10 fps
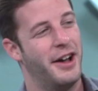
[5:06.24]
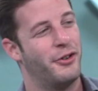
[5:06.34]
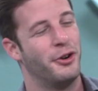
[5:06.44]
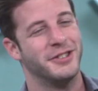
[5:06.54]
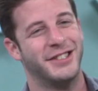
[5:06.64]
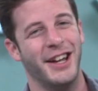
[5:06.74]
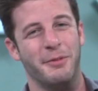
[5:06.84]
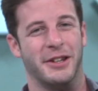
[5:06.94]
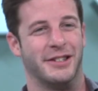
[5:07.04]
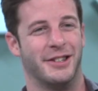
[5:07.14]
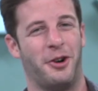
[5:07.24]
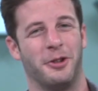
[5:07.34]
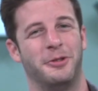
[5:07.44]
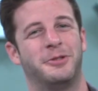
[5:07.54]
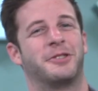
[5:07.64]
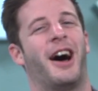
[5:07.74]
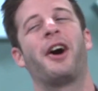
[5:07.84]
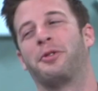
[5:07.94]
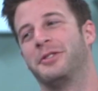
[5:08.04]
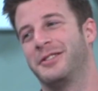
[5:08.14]
have a whole segment called Loser
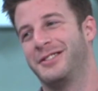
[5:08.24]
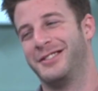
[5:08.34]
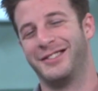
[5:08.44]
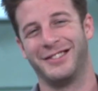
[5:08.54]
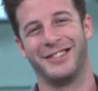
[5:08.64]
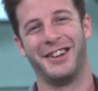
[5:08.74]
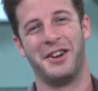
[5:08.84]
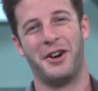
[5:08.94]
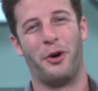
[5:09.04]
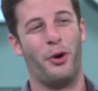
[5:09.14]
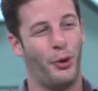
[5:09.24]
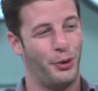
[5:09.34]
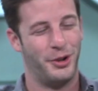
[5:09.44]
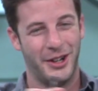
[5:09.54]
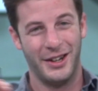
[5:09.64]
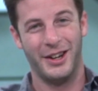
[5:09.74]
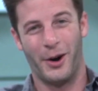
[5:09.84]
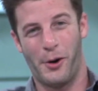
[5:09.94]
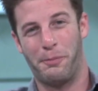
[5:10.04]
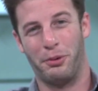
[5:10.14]
Donald. a whole
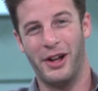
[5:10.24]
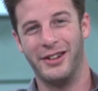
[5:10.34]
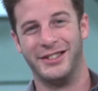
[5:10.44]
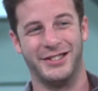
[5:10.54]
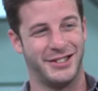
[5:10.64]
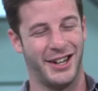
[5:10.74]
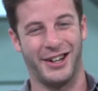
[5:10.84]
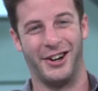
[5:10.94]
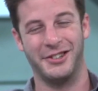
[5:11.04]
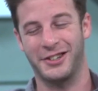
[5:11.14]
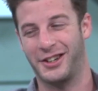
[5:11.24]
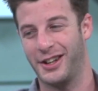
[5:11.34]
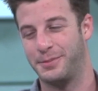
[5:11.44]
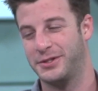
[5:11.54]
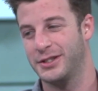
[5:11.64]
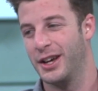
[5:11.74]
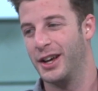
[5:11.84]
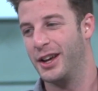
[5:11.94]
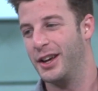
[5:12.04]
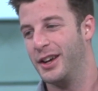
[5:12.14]
playlist. There's like 100 clips.
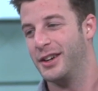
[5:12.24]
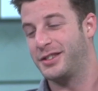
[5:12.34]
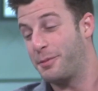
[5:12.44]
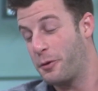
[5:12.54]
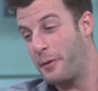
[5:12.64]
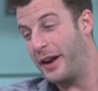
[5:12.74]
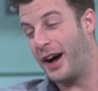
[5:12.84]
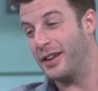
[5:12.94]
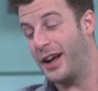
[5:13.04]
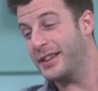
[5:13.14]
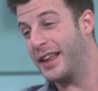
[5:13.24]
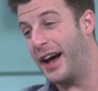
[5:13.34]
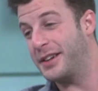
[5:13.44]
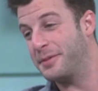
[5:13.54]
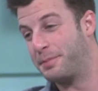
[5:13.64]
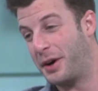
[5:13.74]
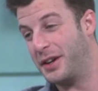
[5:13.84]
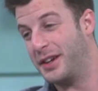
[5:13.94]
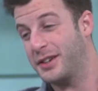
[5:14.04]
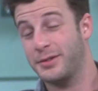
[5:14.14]
Some people may not like that,
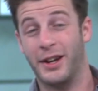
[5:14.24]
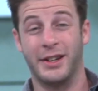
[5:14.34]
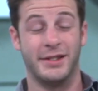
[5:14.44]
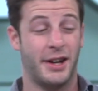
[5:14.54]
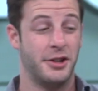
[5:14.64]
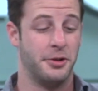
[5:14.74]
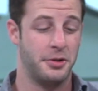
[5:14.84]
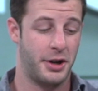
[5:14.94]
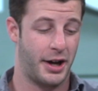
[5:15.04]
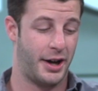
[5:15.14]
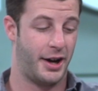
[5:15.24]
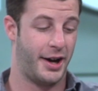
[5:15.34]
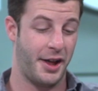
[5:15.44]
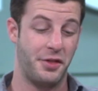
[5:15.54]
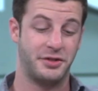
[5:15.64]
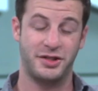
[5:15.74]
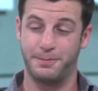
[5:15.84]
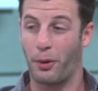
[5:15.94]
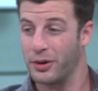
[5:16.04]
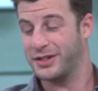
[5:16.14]
but true. Here's what I can tell you. In the
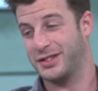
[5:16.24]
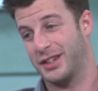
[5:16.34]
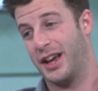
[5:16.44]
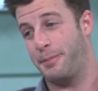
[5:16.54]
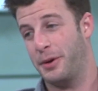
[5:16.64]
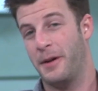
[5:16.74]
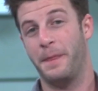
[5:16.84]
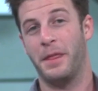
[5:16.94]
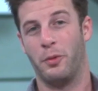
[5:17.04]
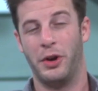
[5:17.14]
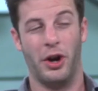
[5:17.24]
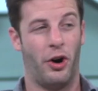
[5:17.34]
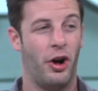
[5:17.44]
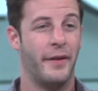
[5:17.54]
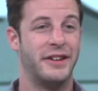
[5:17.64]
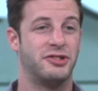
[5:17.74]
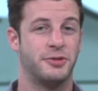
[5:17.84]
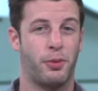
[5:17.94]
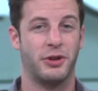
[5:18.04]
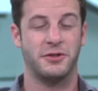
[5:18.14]
sportscape, we all as
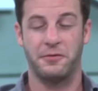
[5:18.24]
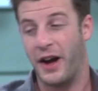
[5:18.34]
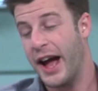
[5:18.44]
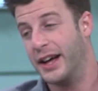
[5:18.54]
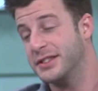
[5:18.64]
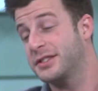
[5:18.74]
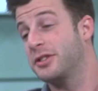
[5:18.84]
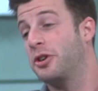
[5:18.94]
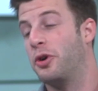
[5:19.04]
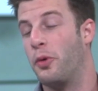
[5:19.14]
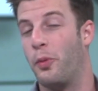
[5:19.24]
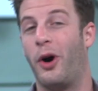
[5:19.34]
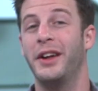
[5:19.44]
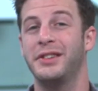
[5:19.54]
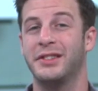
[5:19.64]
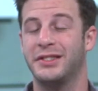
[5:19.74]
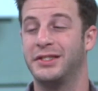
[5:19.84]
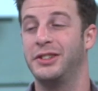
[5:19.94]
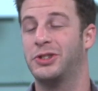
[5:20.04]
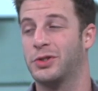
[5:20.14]
sports fans want to
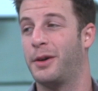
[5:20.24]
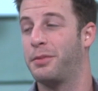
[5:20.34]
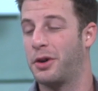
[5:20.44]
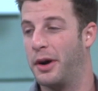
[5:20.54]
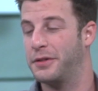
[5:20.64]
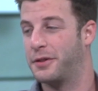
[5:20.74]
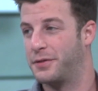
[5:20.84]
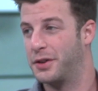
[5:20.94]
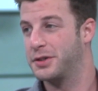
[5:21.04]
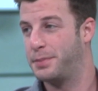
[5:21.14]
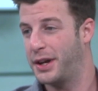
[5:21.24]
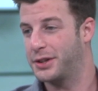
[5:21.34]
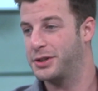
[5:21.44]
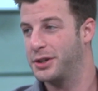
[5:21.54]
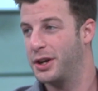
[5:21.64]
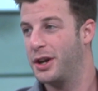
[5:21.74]
see Trump throw out the first pitch.